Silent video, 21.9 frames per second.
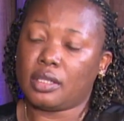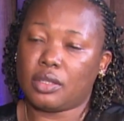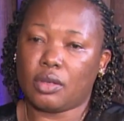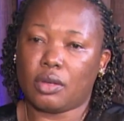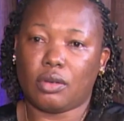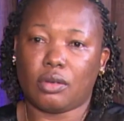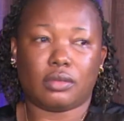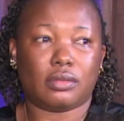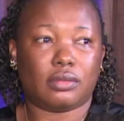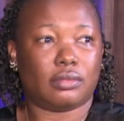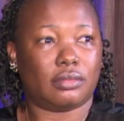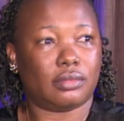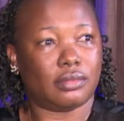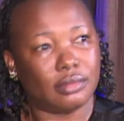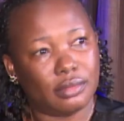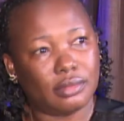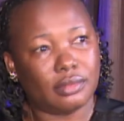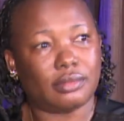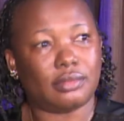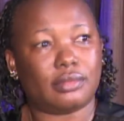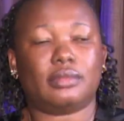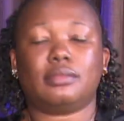So
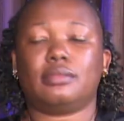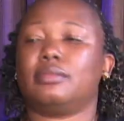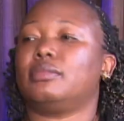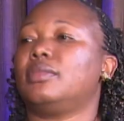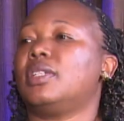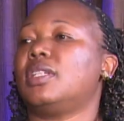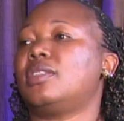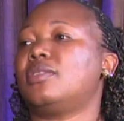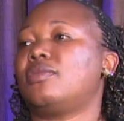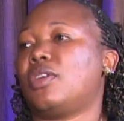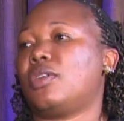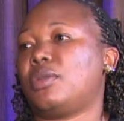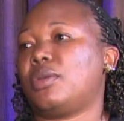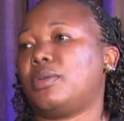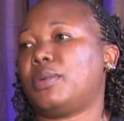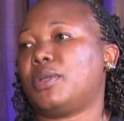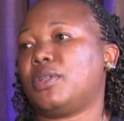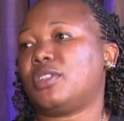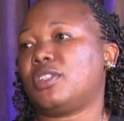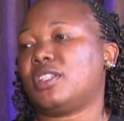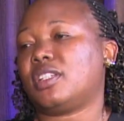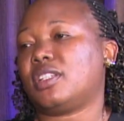it's very
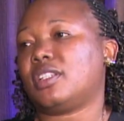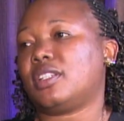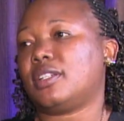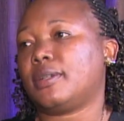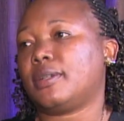important.